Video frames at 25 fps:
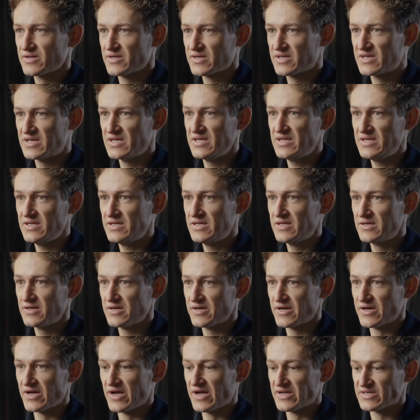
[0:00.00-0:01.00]
key
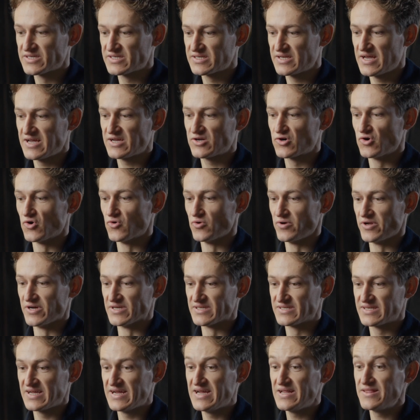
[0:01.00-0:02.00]

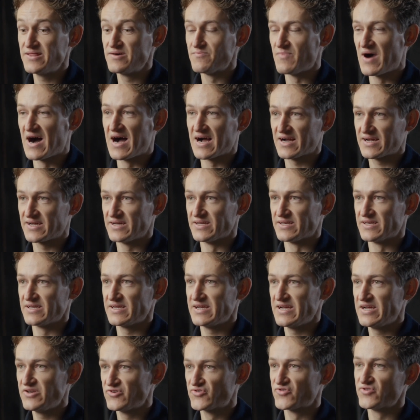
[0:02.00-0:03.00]
stakeholders in the market
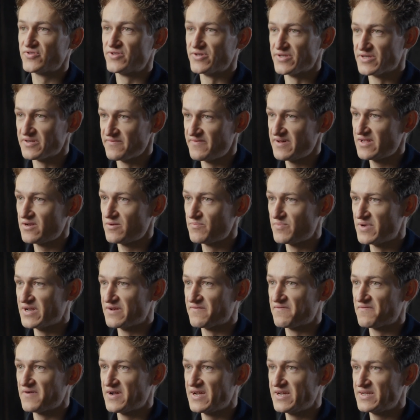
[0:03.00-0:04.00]
into the
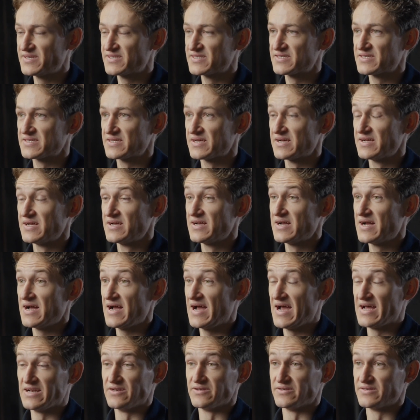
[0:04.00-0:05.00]
development phase,
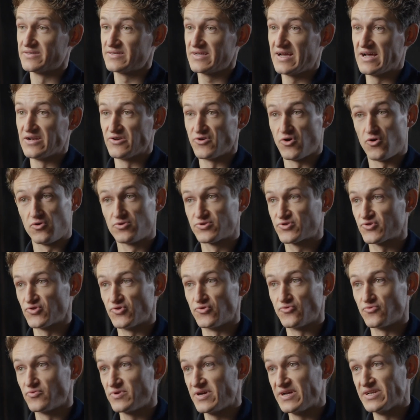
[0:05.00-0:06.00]
and
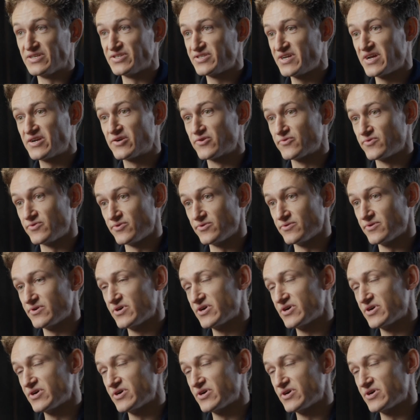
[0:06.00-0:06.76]
also in general